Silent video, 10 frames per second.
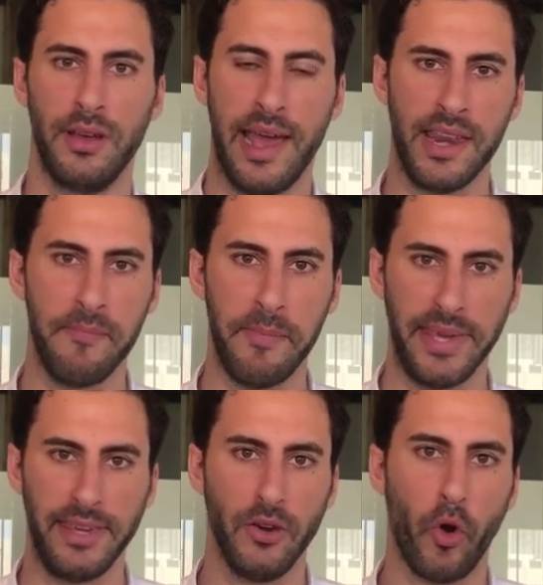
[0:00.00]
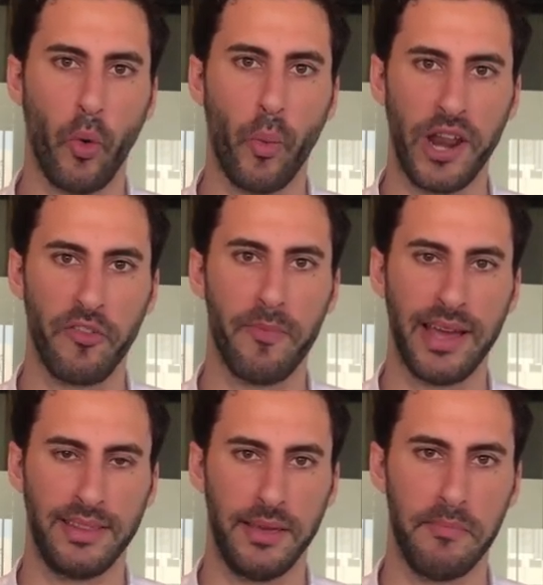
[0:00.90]
and me or one of
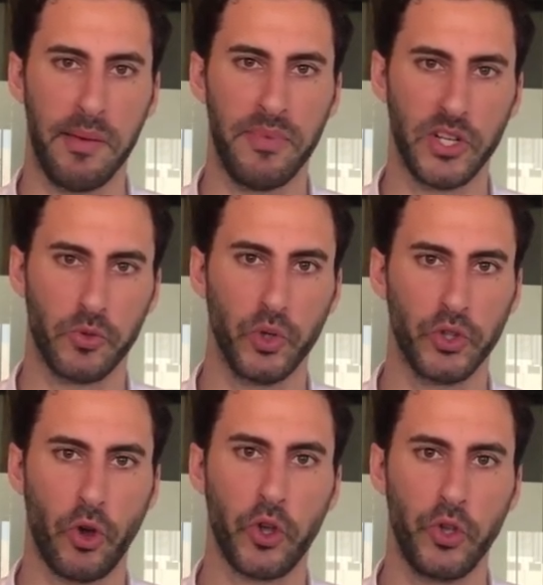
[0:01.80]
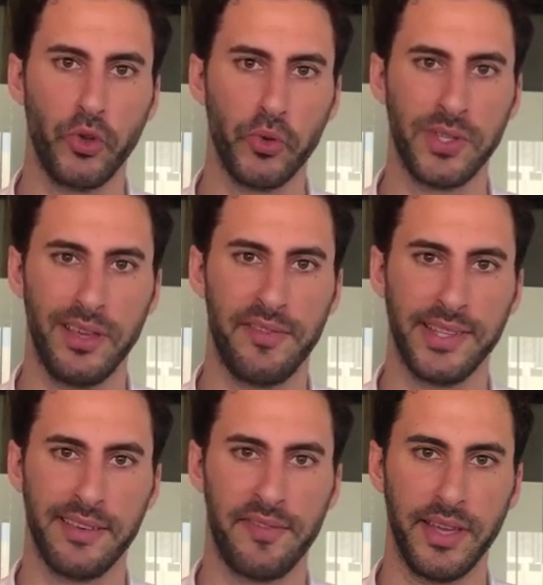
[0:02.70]
my team members will talk to you to see if
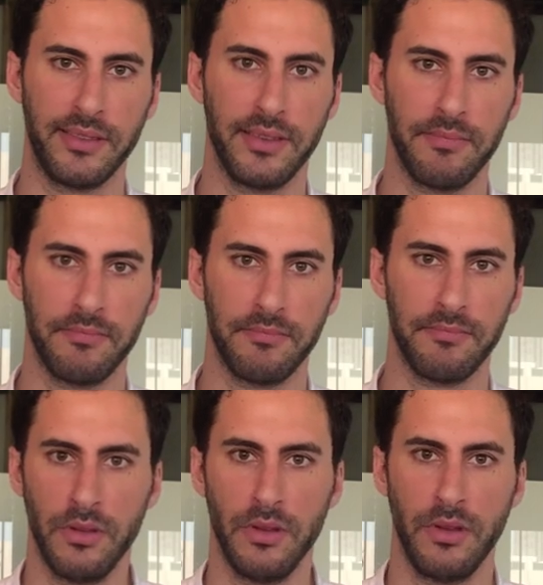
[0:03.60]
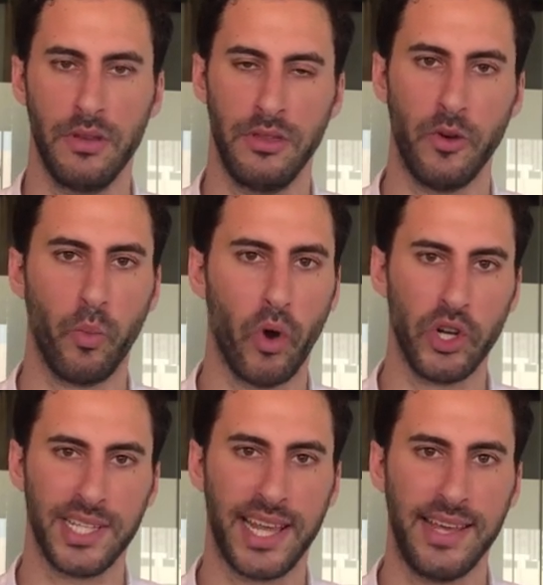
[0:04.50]
it's a fit. The
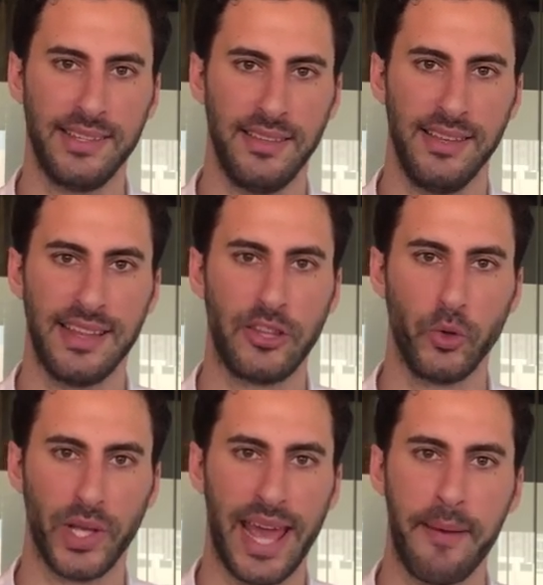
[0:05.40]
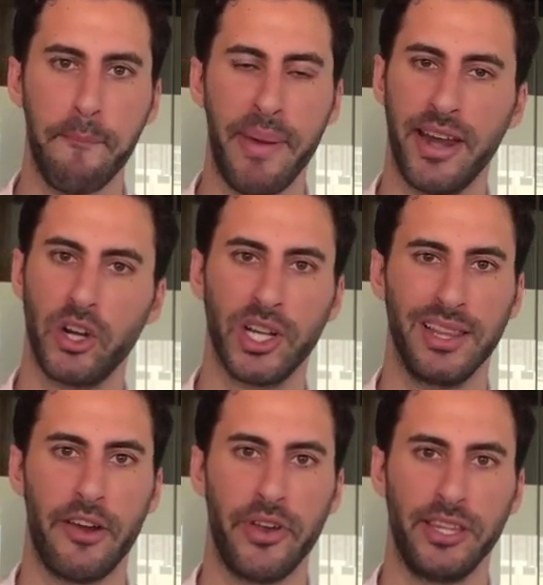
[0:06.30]
worst case is that you'll get a better
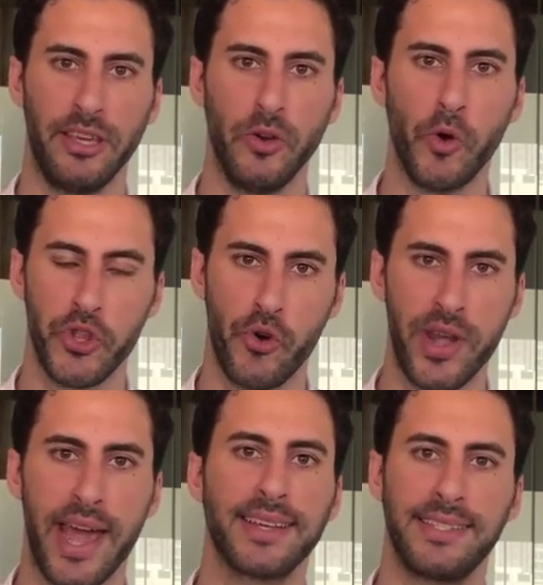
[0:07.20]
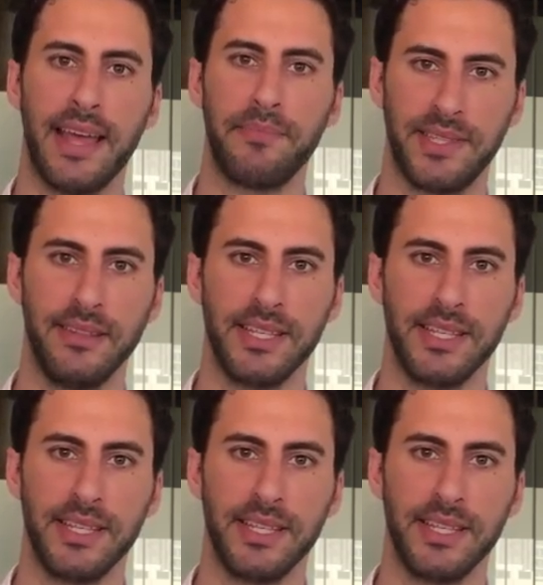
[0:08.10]
clarity on your next steps in the